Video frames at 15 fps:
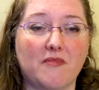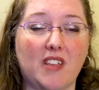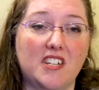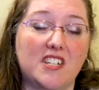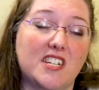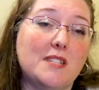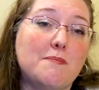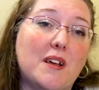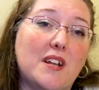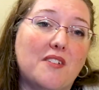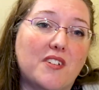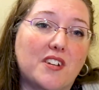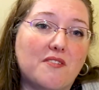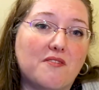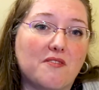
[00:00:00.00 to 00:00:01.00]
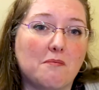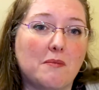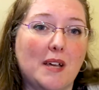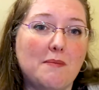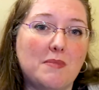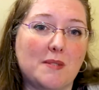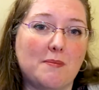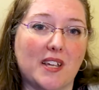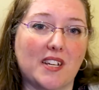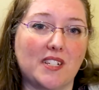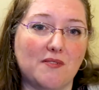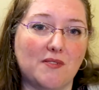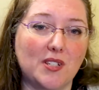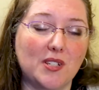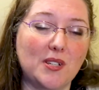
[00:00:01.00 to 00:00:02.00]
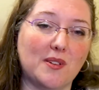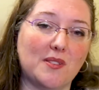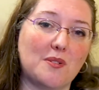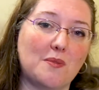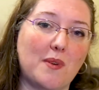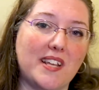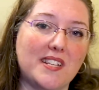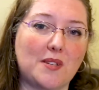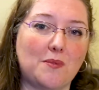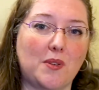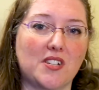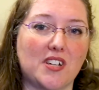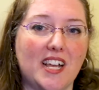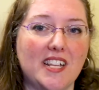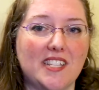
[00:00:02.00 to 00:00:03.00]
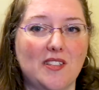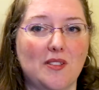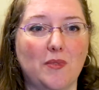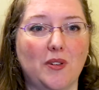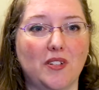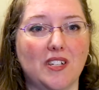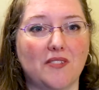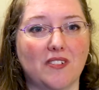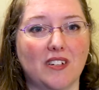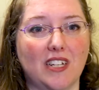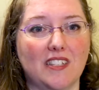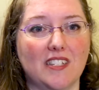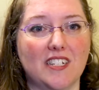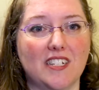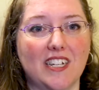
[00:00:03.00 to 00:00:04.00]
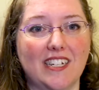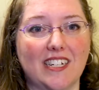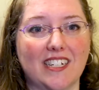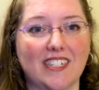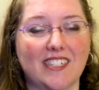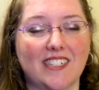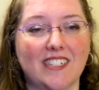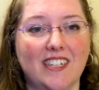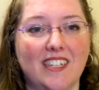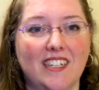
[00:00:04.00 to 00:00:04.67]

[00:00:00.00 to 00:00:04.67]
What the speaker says: And she's benefited from my perspective too, and the ways in which I see the world differently than she does.